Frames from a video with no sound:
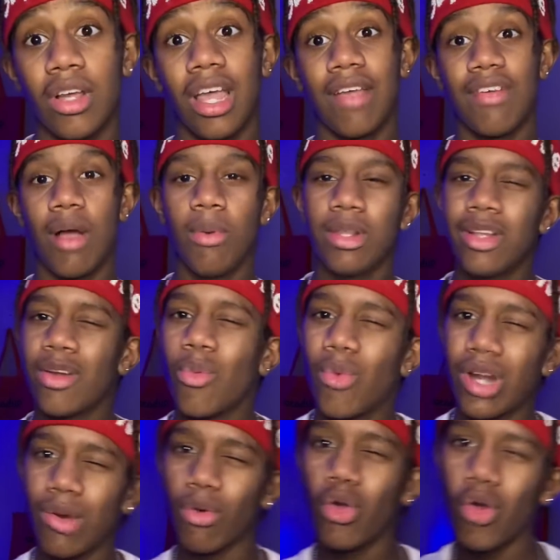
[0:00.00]
If y'all wondering
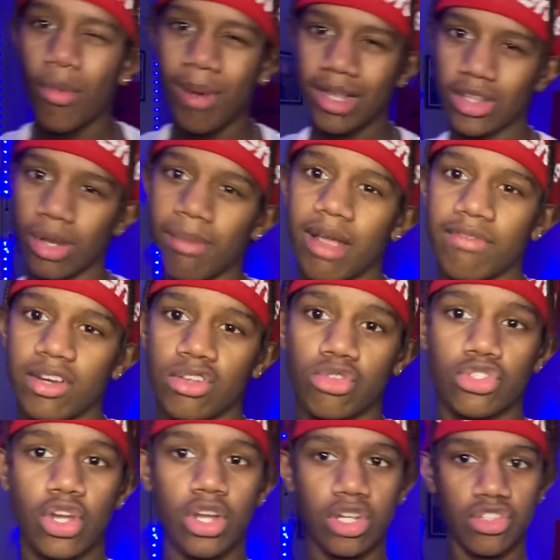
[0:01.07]
what I record my dirt bike
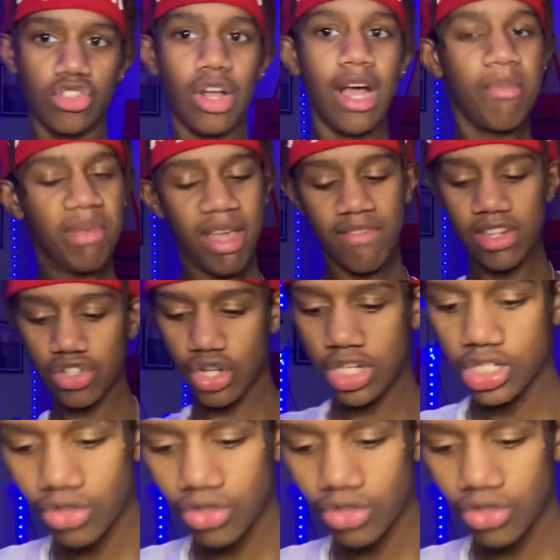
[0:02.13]
videos on, because you know I be having chest